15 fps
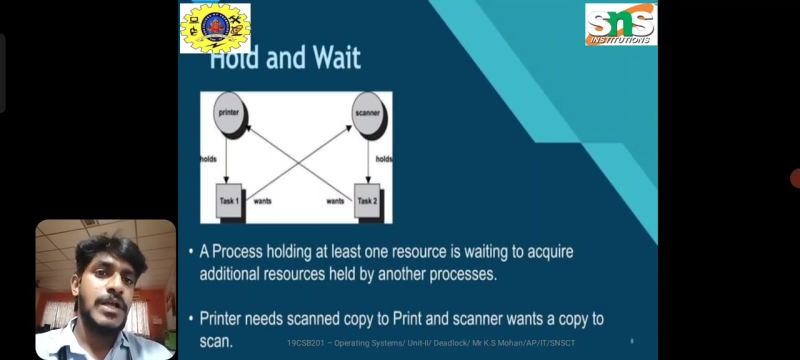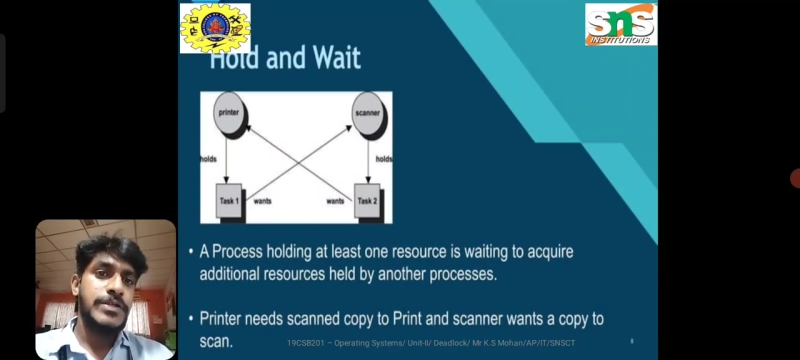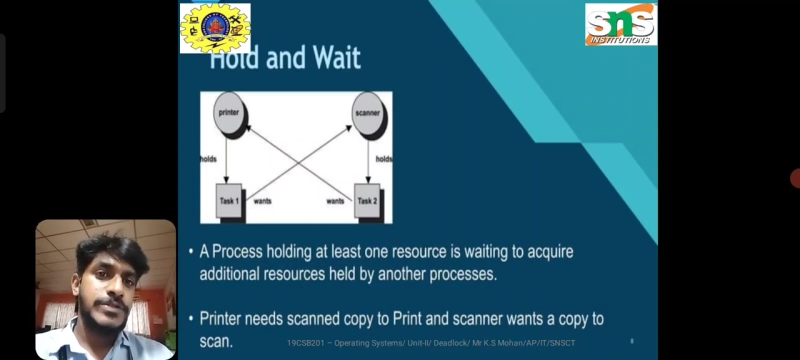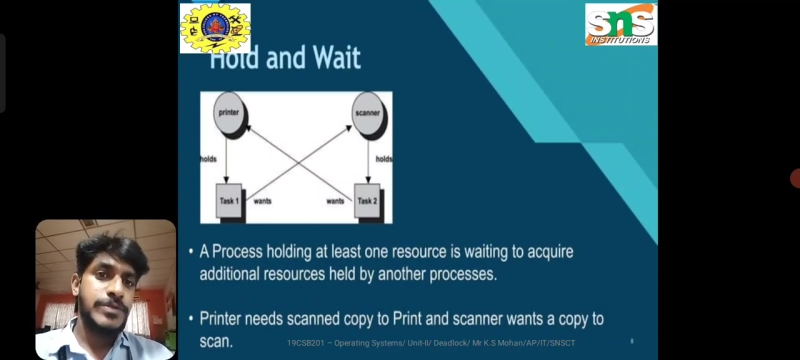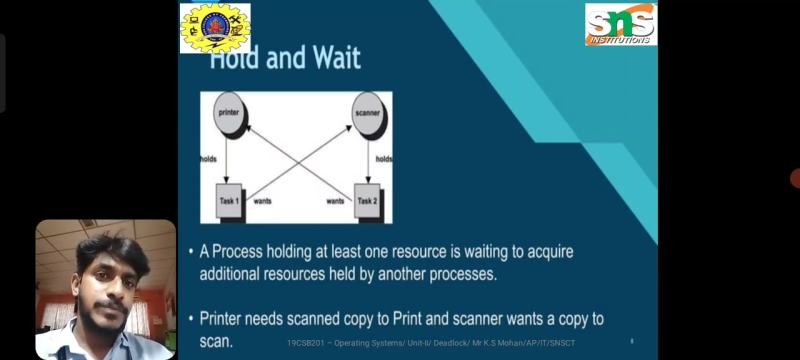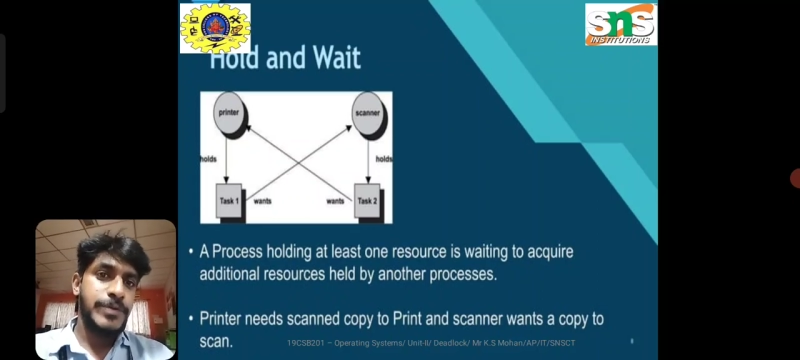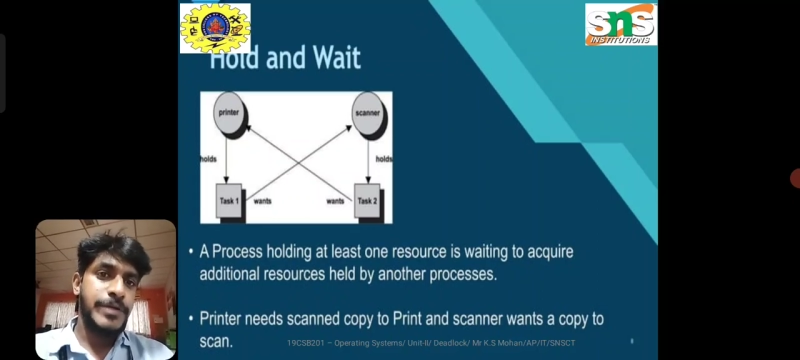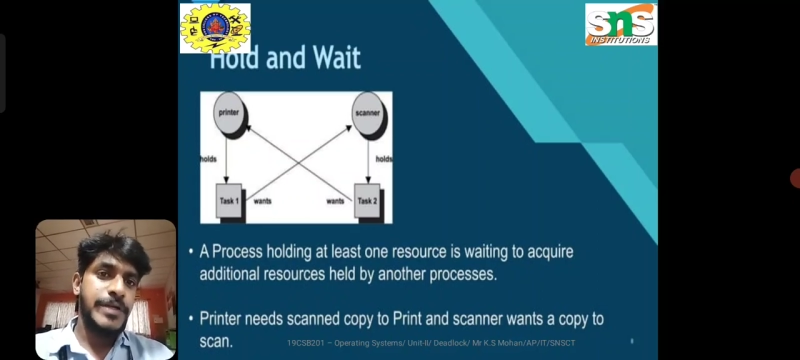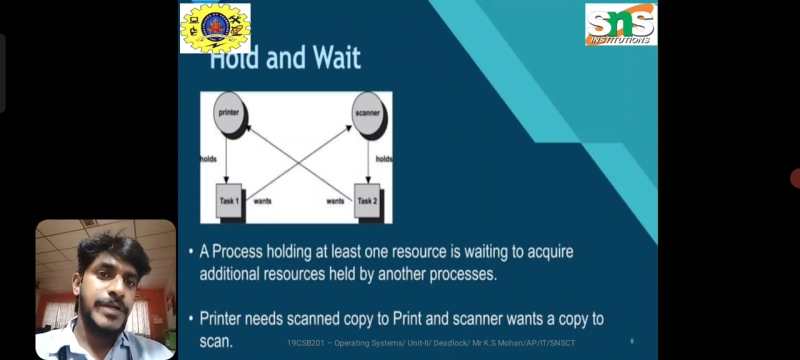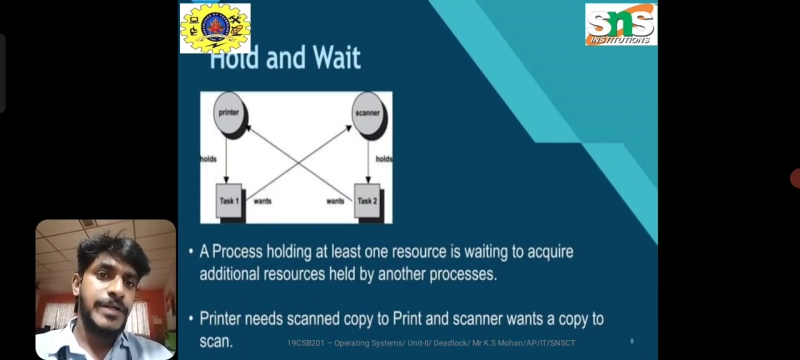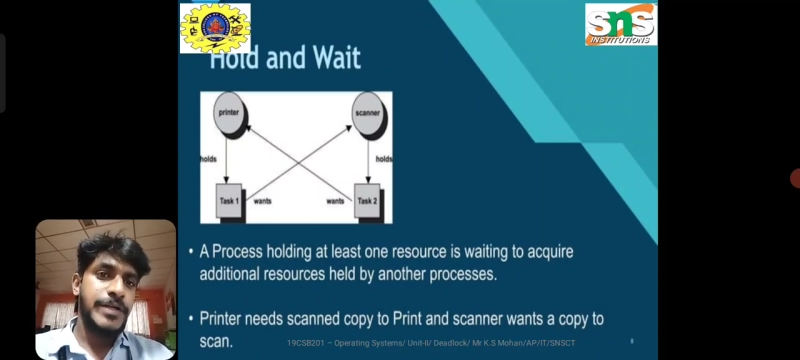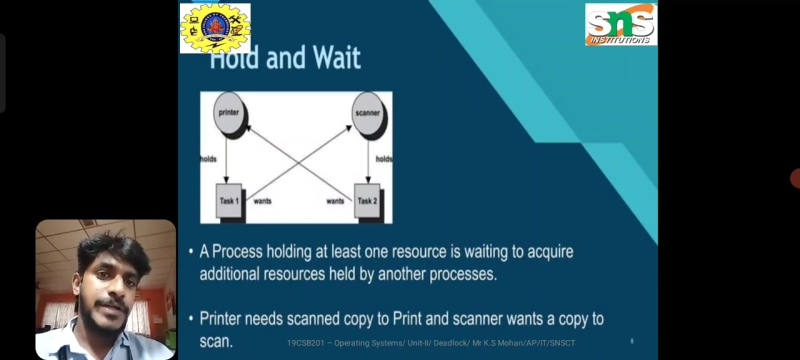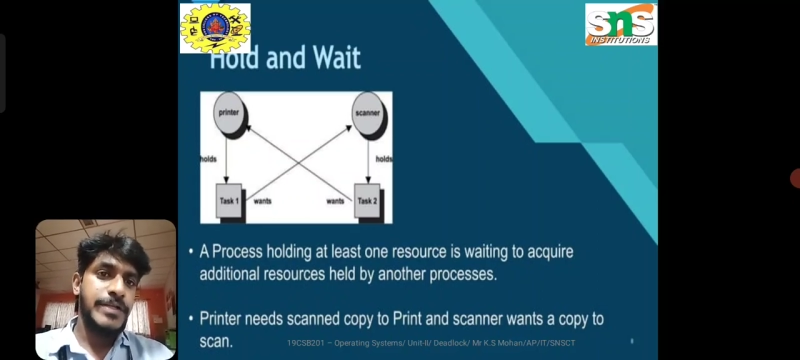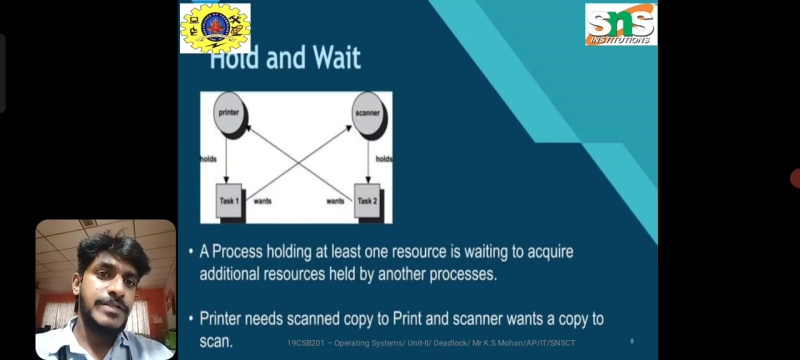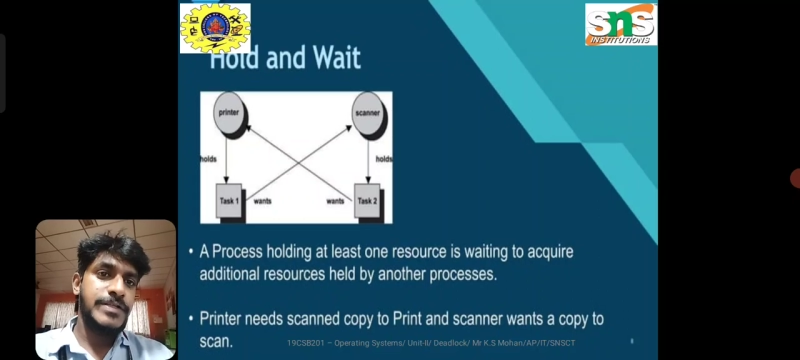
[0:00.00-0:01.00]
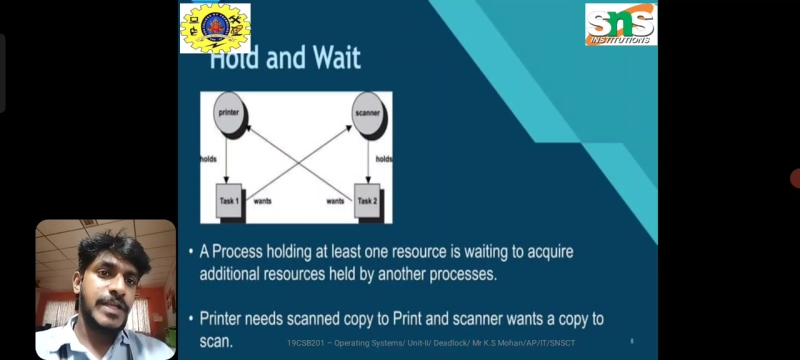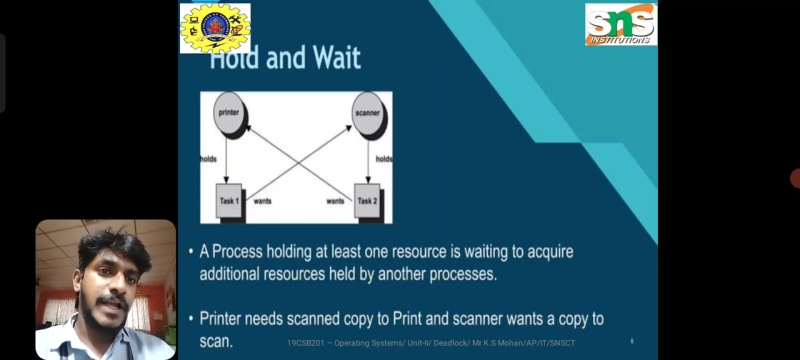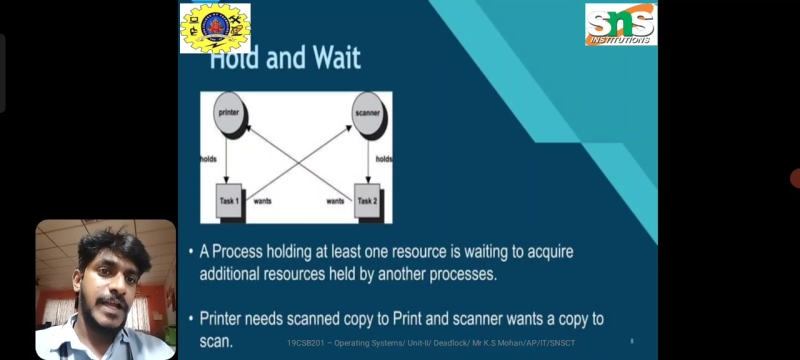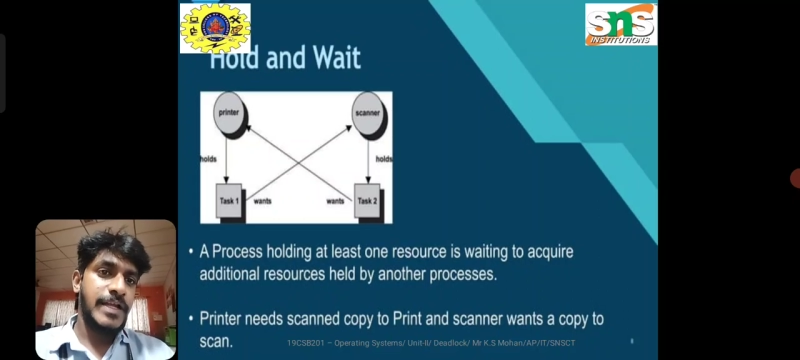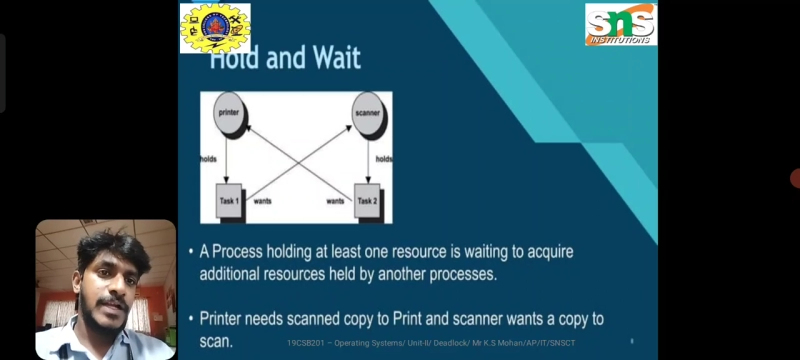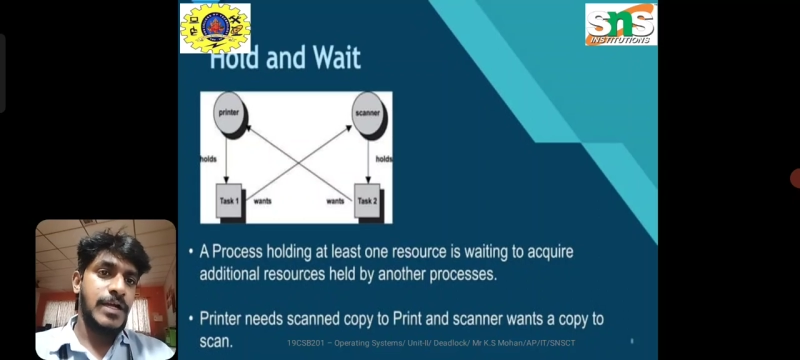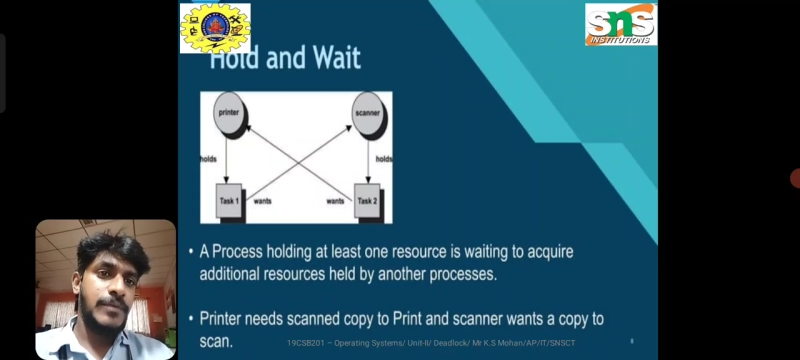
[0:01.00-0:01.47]
So printer needs
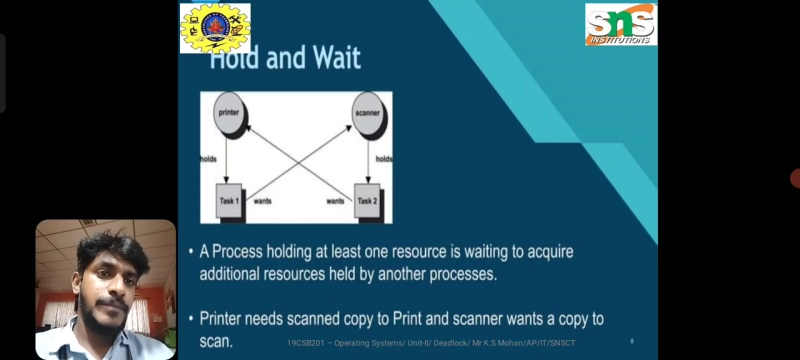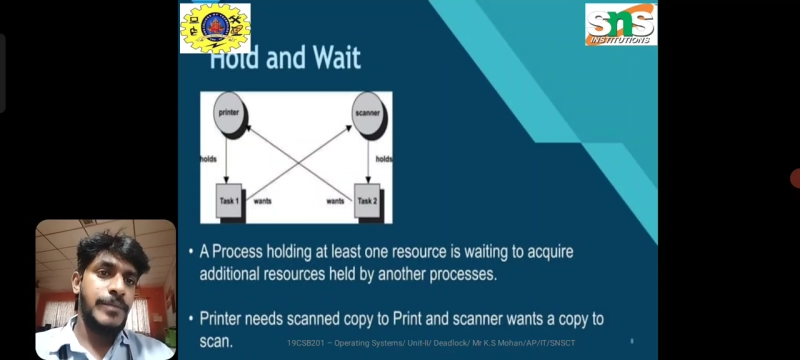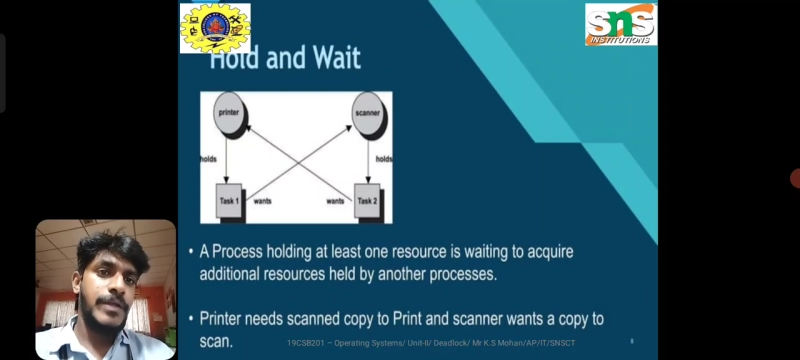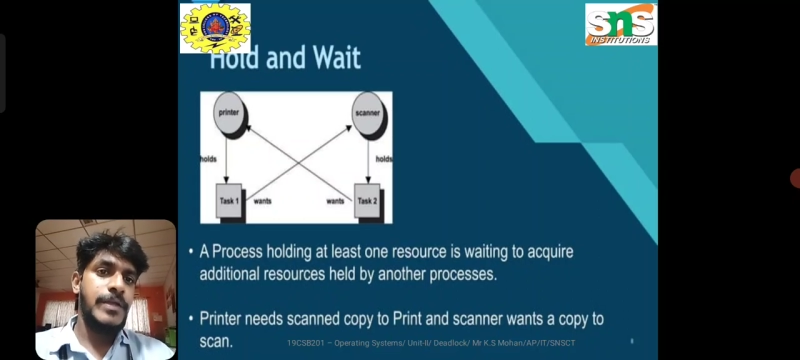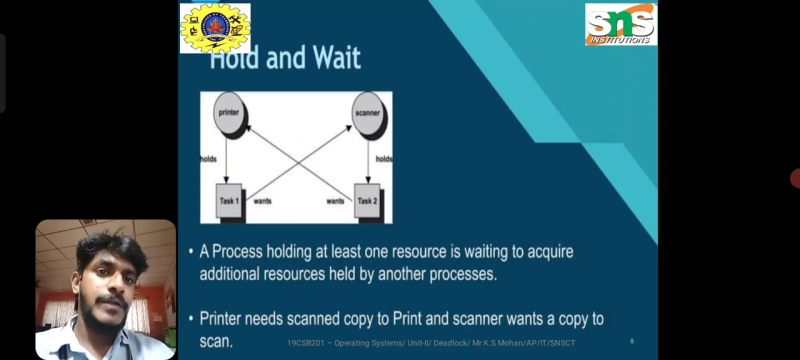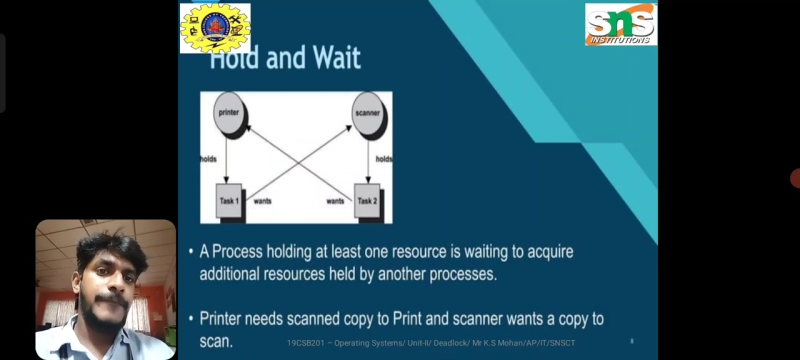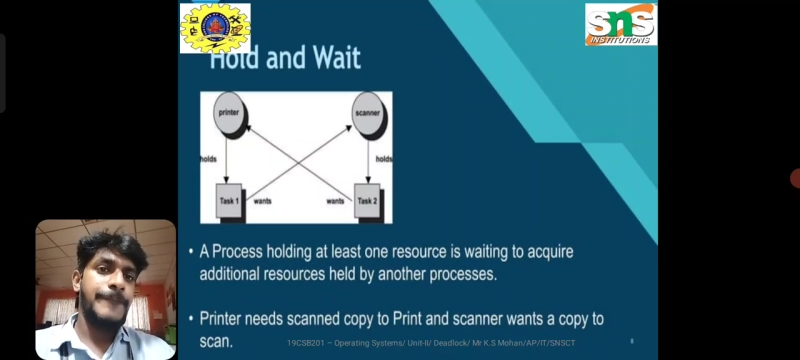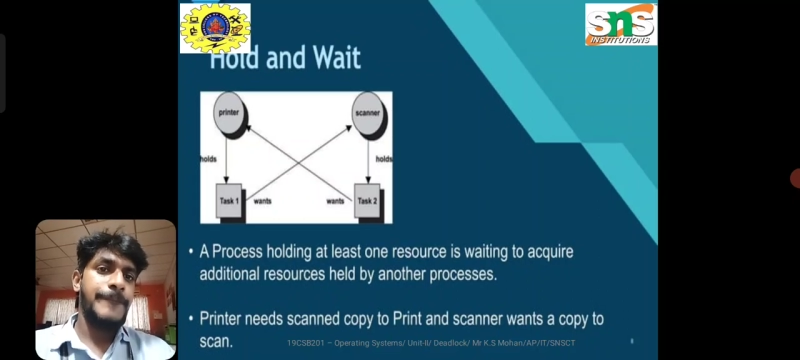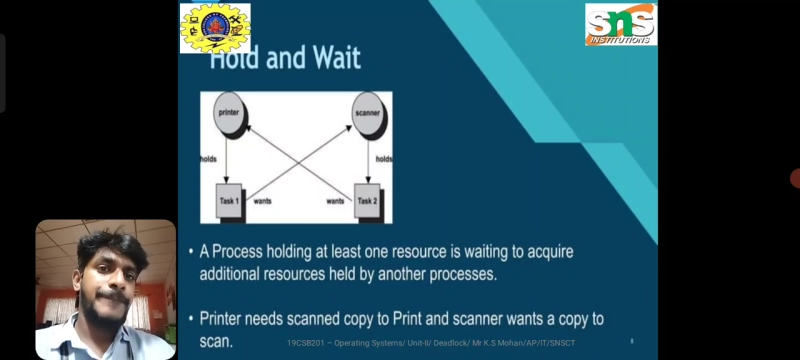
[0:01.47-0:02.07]
scanned copy